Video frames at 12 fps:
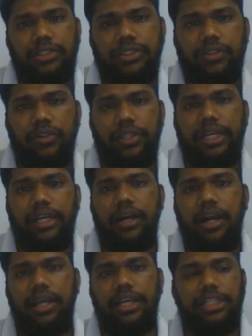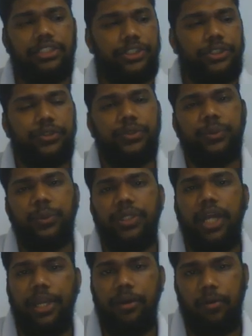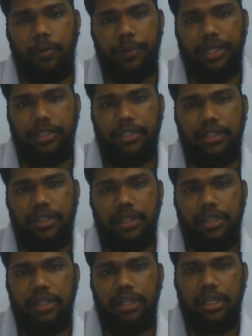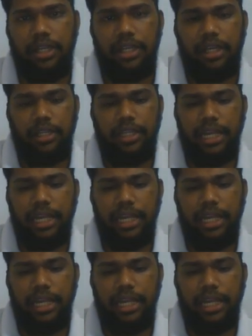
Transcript: so the color is due to dichromate.